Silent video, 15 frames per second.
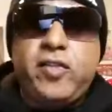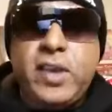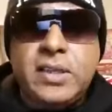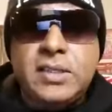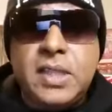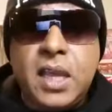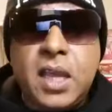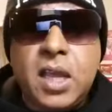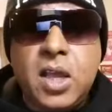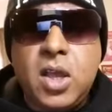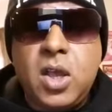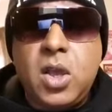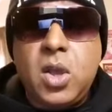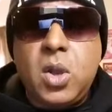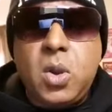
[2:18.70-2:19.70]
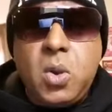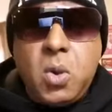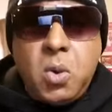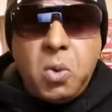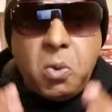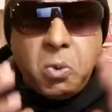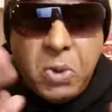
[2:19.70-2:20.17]
face the
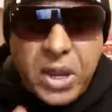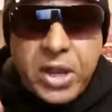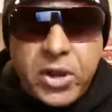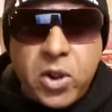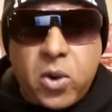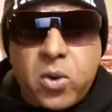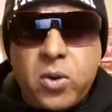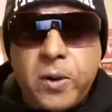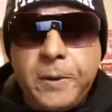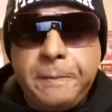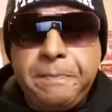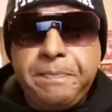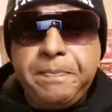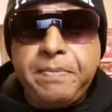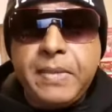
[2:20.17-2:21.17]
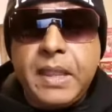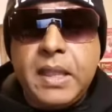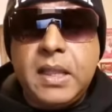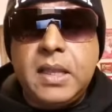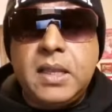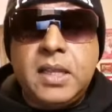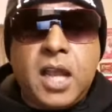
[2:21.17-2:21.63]
window.
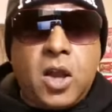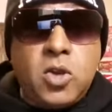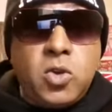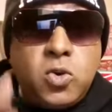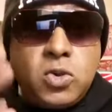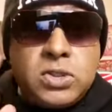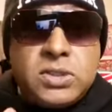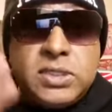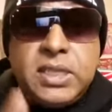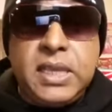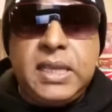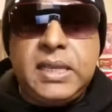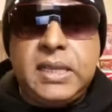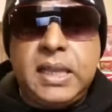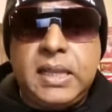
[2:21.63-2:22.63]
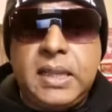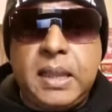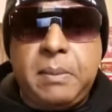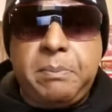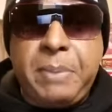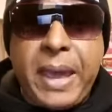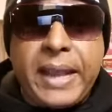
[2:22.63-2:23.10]
Now you seeing
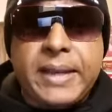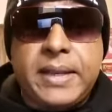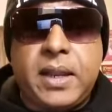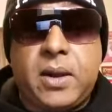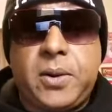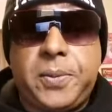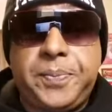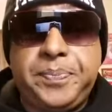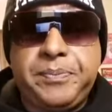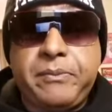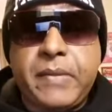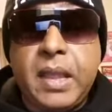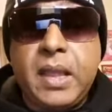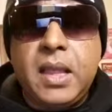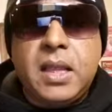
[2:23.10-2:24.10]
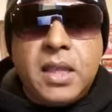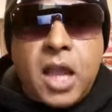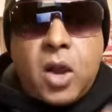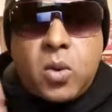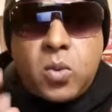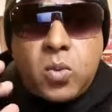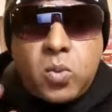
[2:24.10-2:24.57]
their back now.
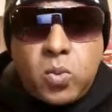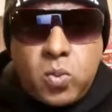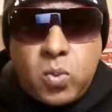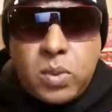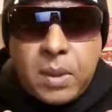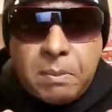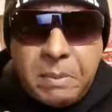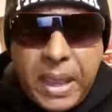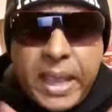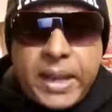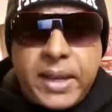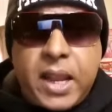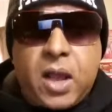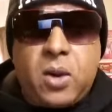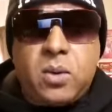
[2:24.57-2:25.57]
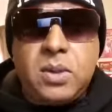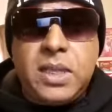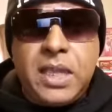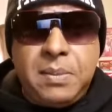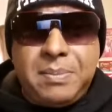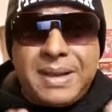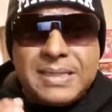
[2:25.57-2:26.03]
Now the man now,
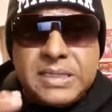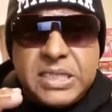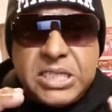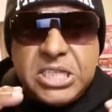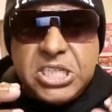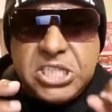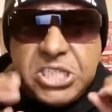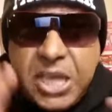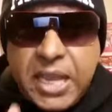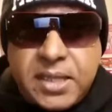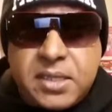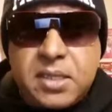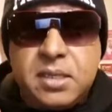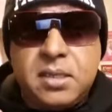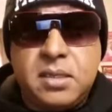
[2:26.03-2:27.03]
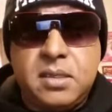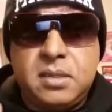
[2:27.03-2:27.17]
he must initiate.